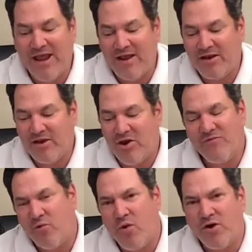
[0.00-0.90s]
And you
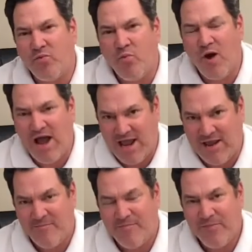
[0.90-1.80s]
ever wondered
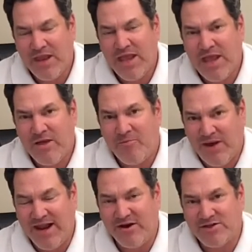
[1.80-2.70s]
why
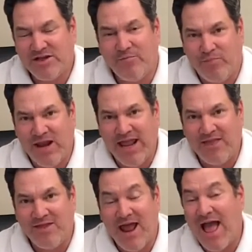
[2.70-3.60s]
players
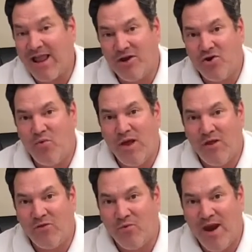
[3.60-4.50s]
complain that I can do well
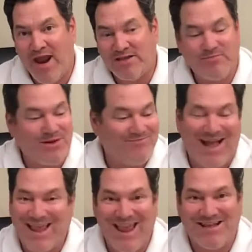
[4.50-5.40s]
on the range, but
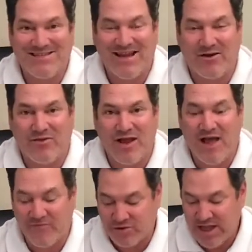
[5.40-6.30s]
I can't take it on the
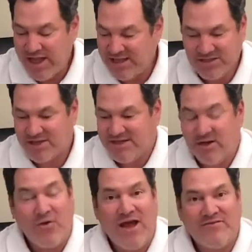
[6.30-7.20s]
golf course? It's because they
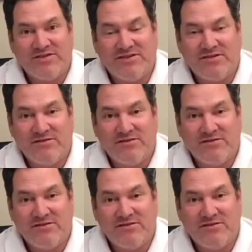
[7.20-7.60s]
don't have this.